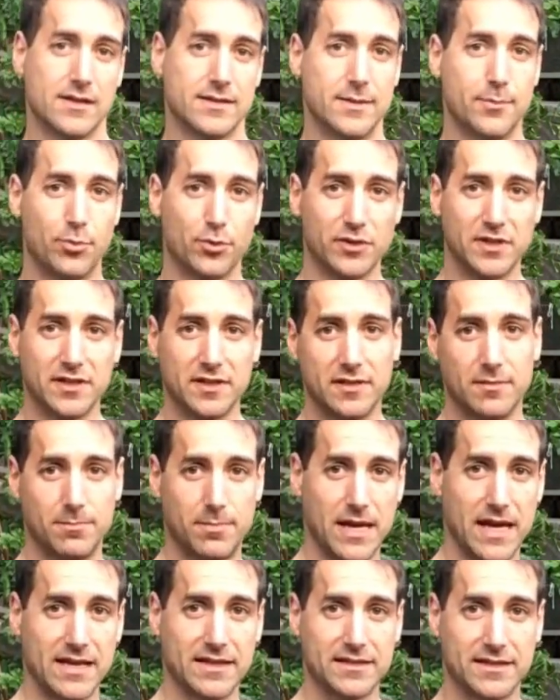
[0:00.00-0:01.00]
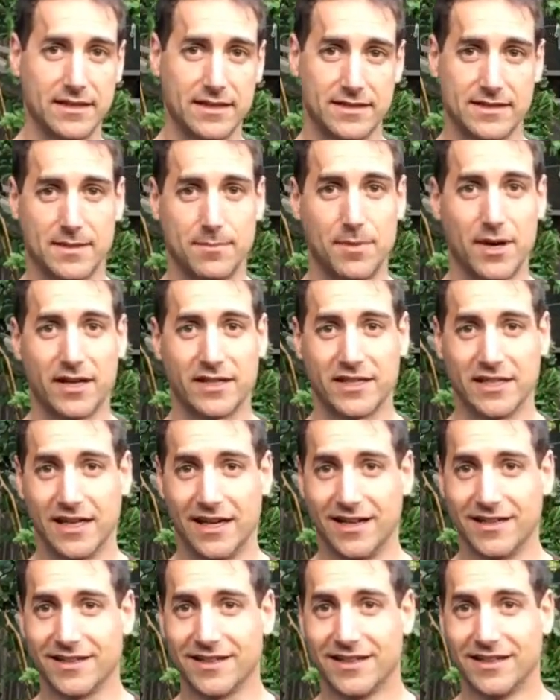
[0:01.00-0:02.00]
They put it in place in the
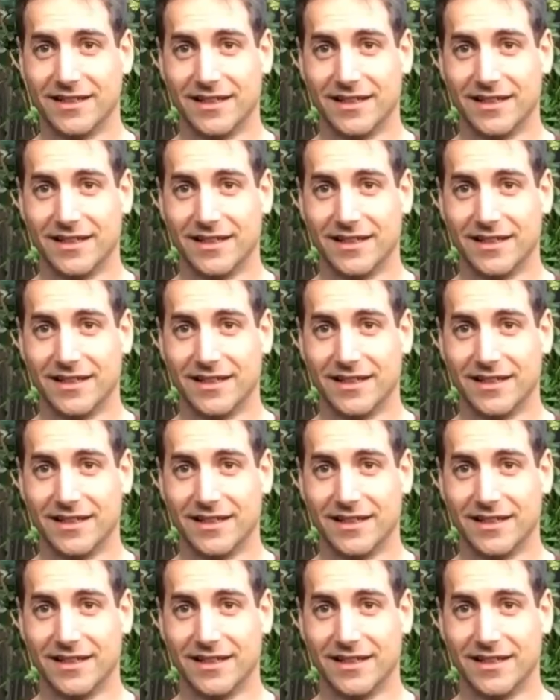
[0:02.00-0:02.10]
backyard.